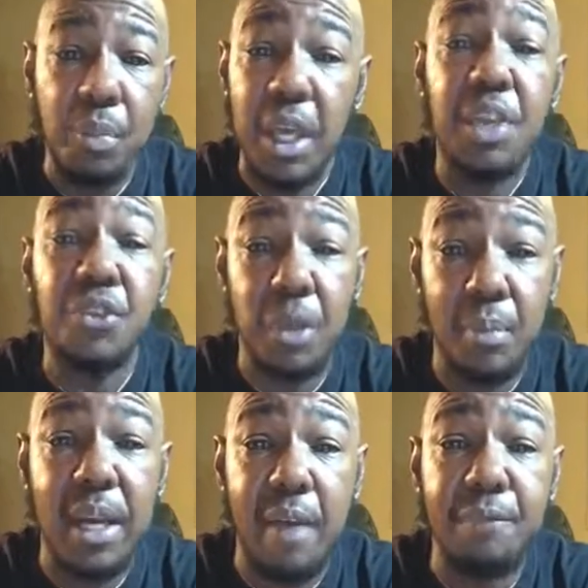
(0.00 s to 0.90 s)
he's
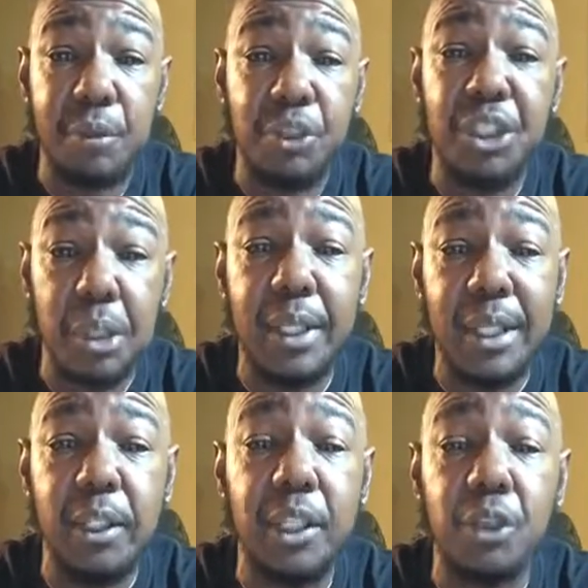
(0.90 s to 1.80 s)
coming after,
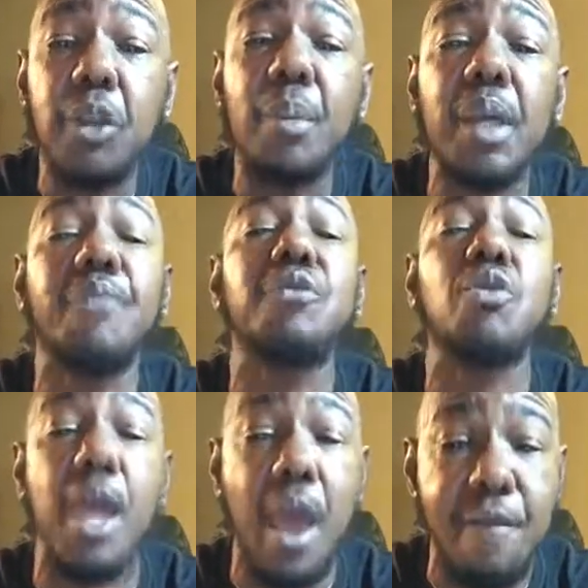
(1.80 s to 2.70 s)
Citolini is coming
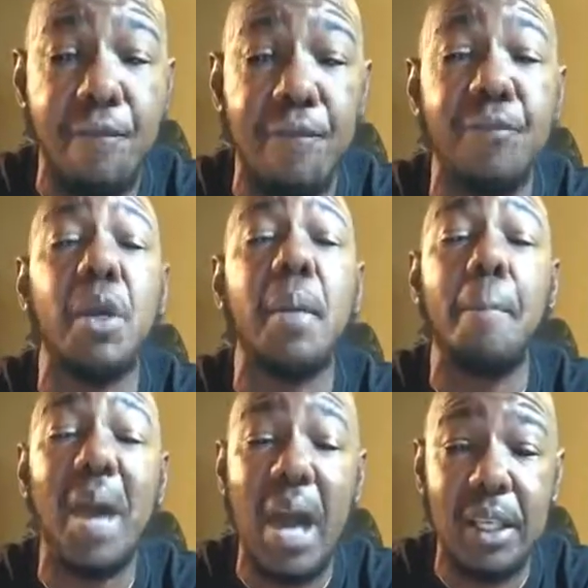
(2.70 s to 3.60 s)
after
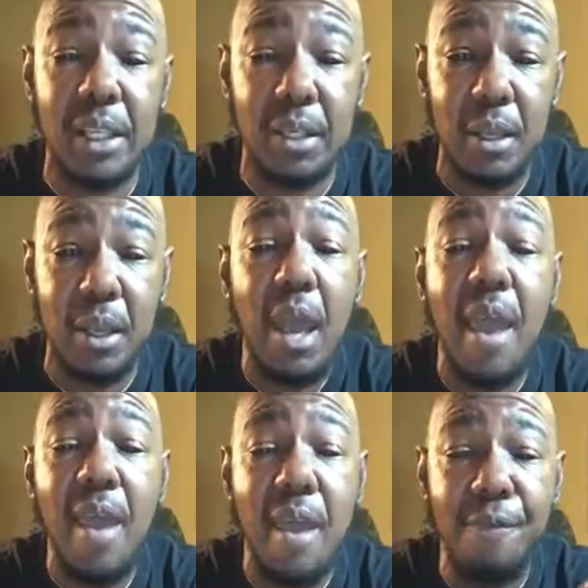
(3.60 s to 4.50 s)
everybody,
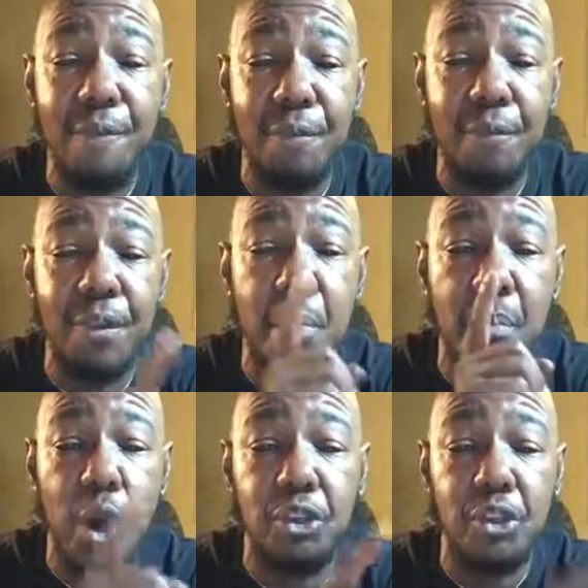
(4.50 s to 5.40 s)
every
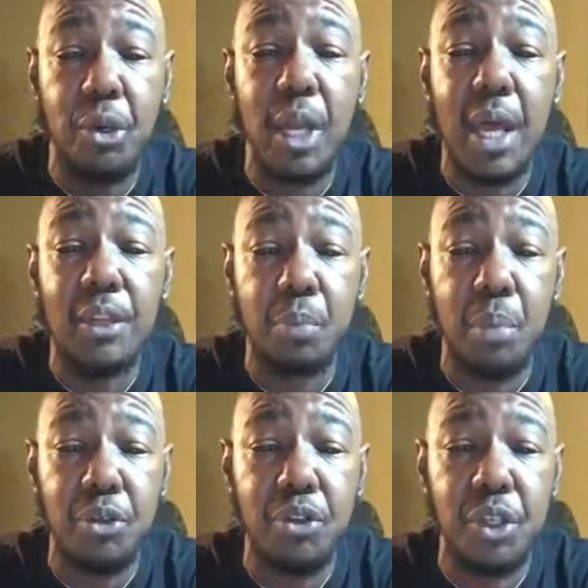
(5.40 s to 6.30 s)
marginalized
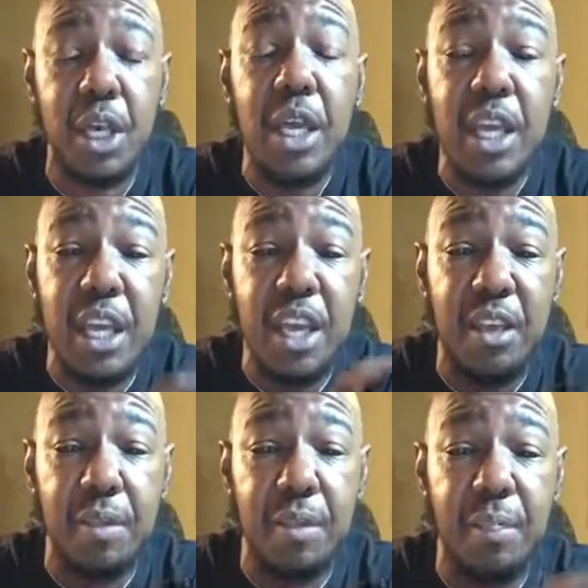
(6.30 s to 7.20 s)
person
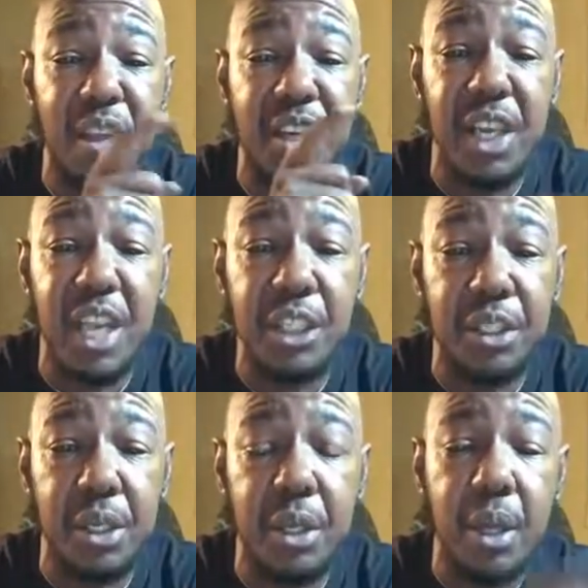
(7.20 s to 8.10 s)
in the
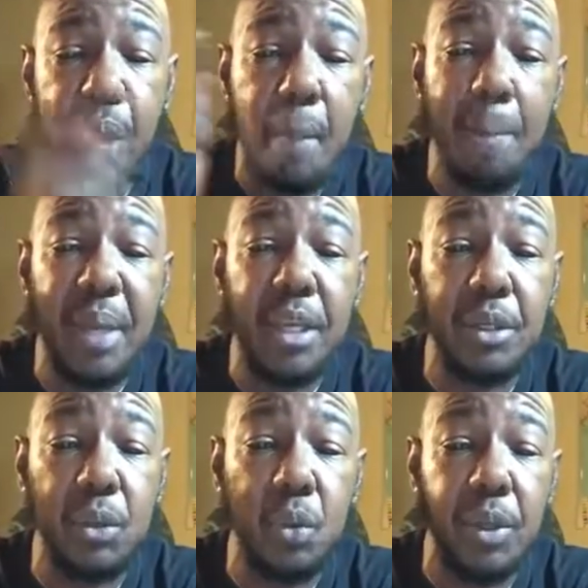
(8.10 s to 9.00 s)
nation. Be
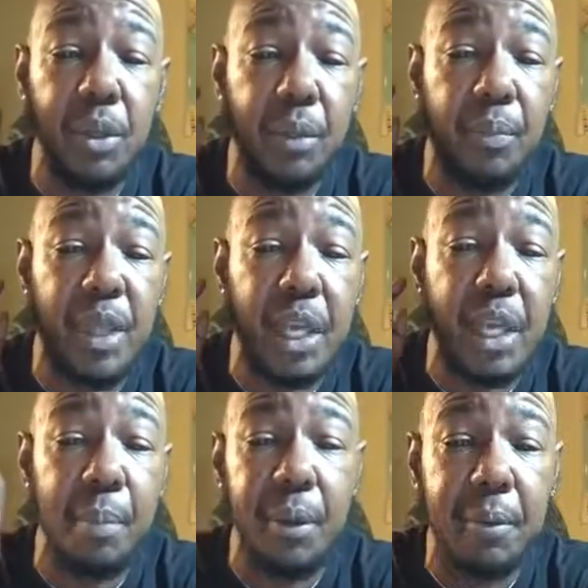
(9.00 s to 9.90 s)
you the
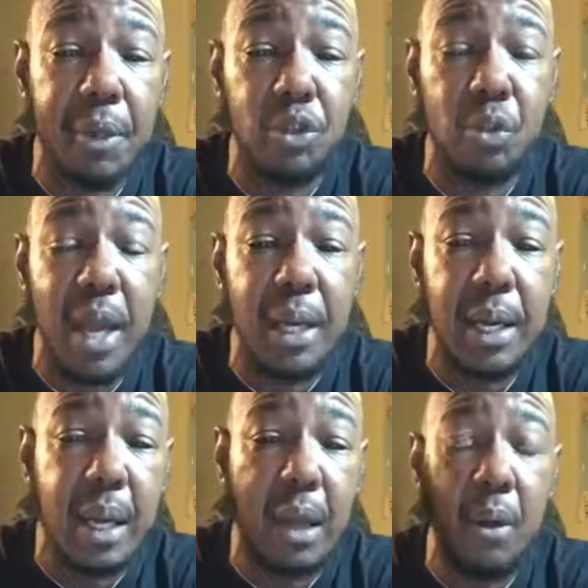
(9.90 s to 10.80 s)
immigrants right
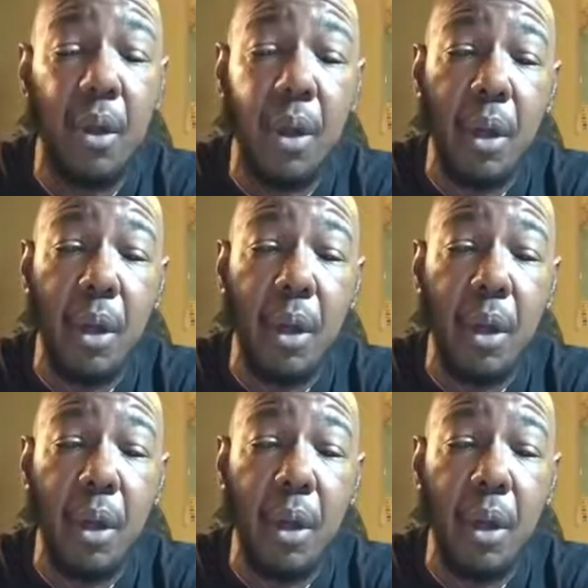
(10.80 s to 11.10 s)
now,